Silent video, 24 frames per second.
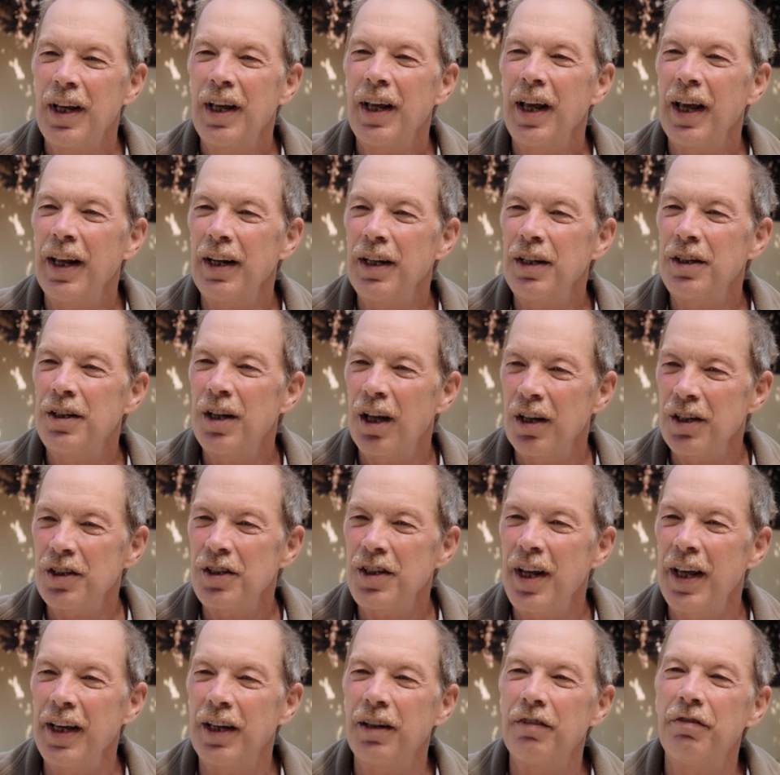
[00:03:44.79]
and it does
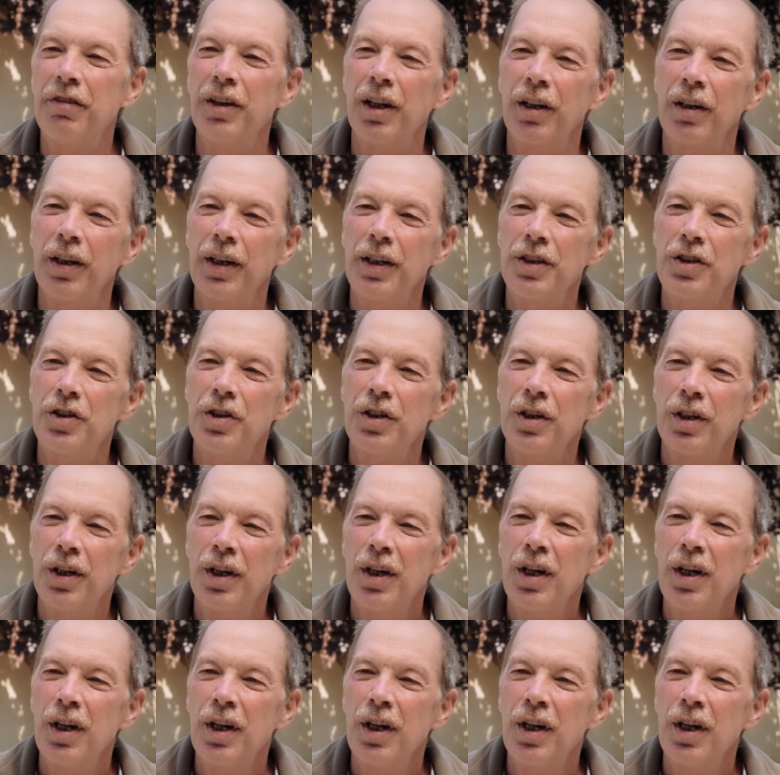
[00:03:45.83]
take a village.